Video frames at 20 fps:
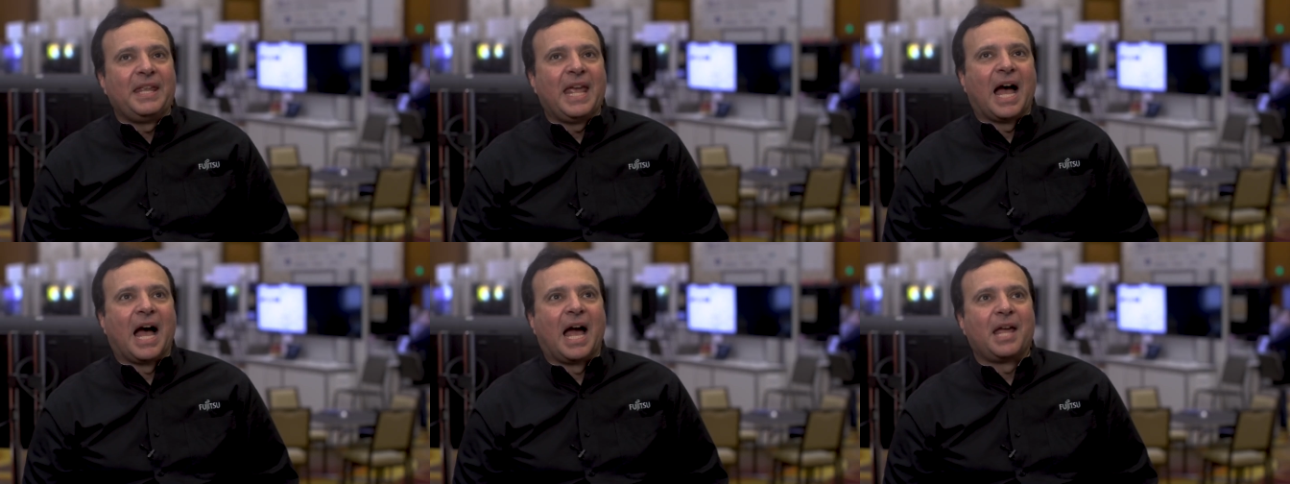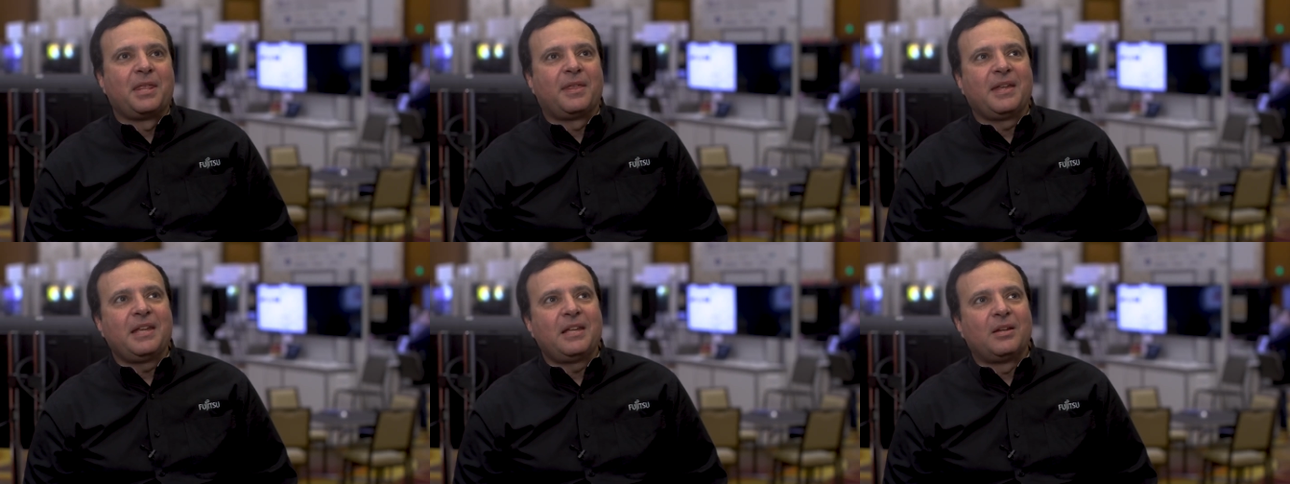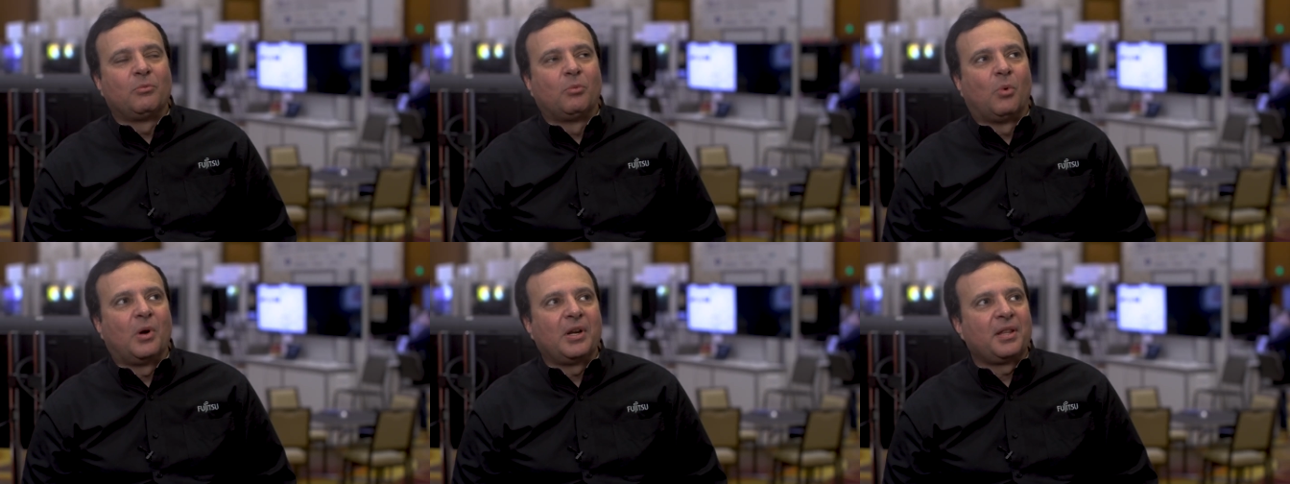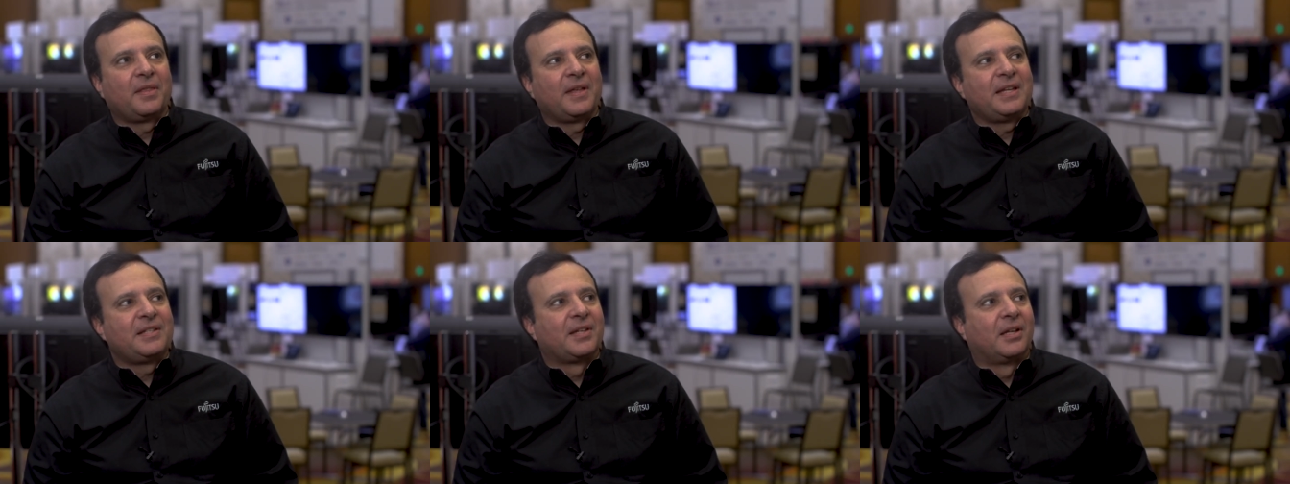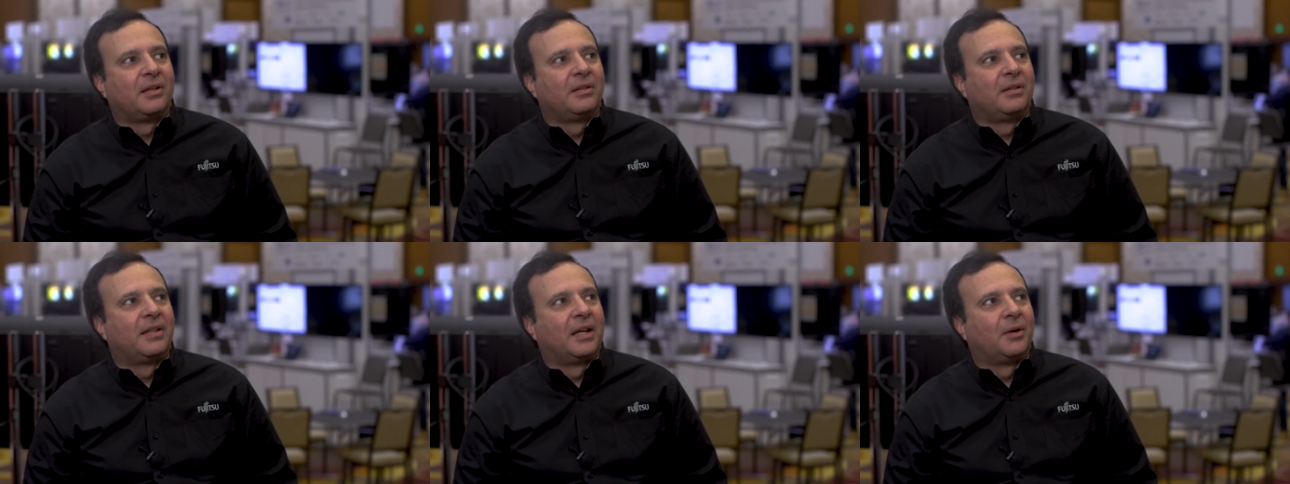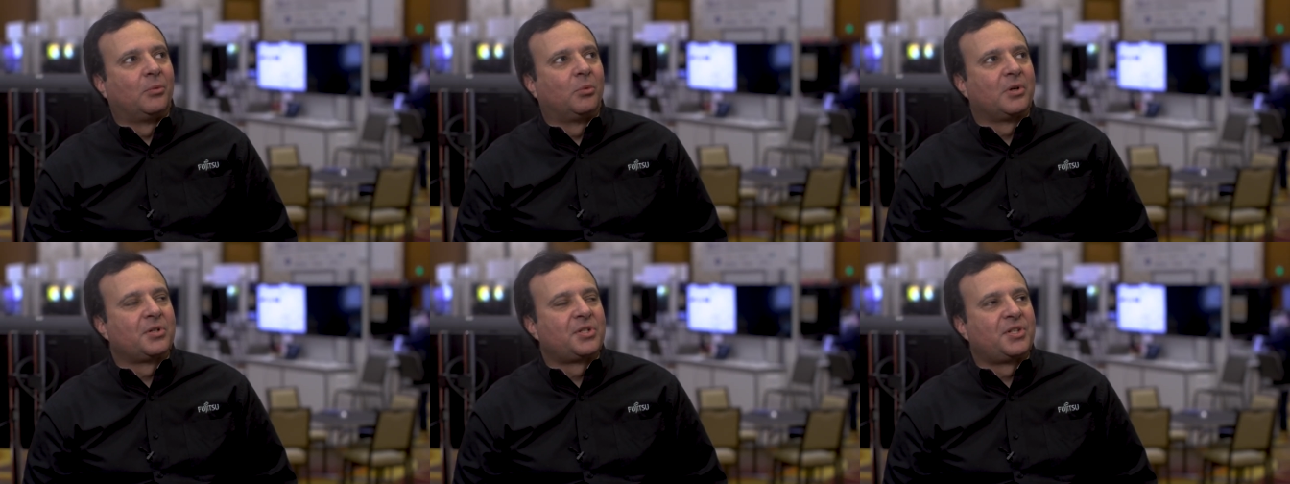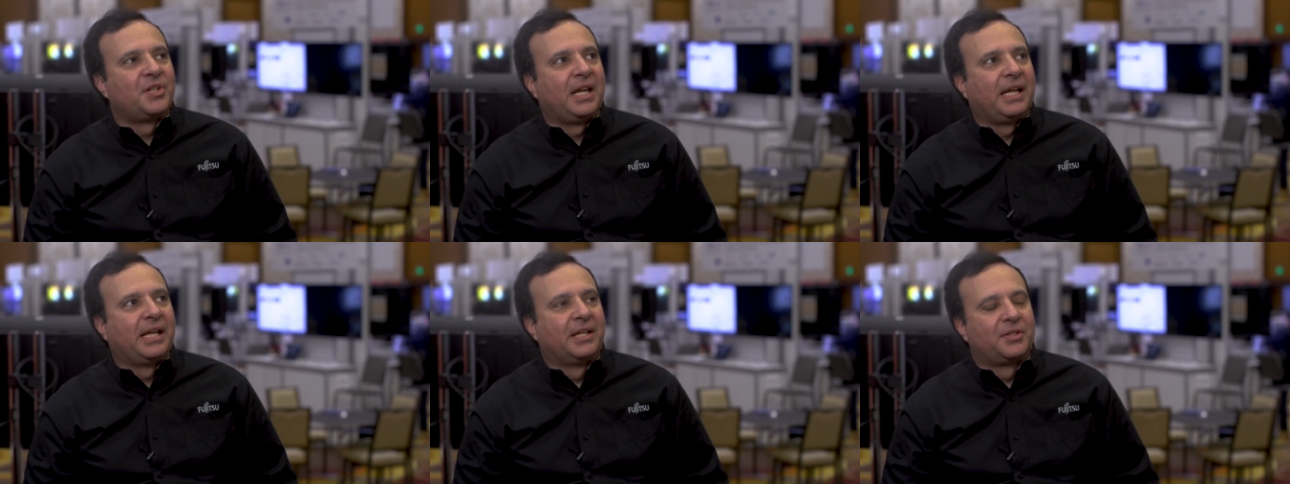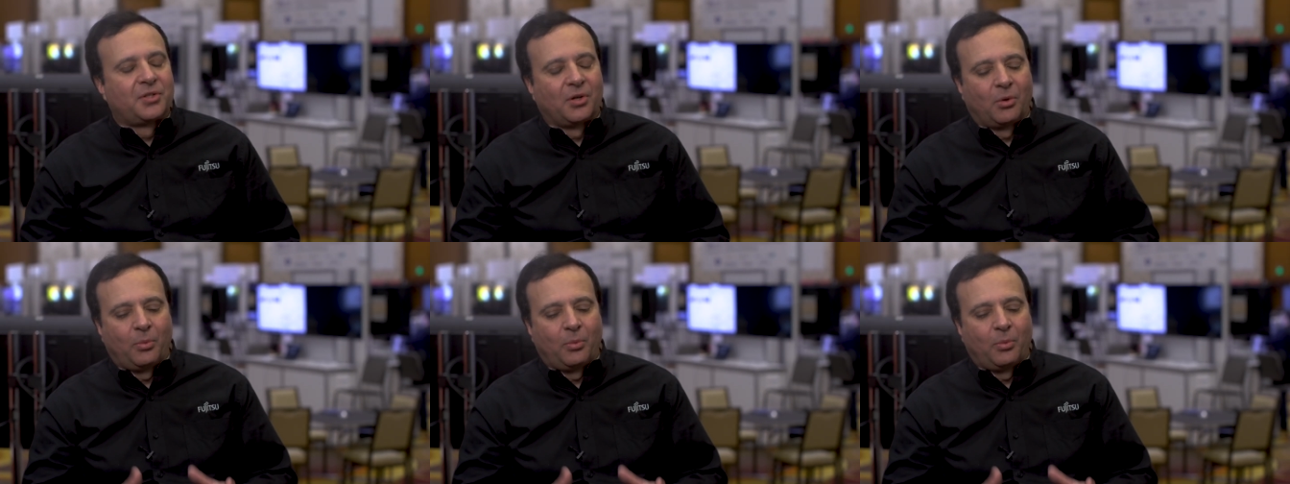Yeah, I think one of the things that we're seeing is,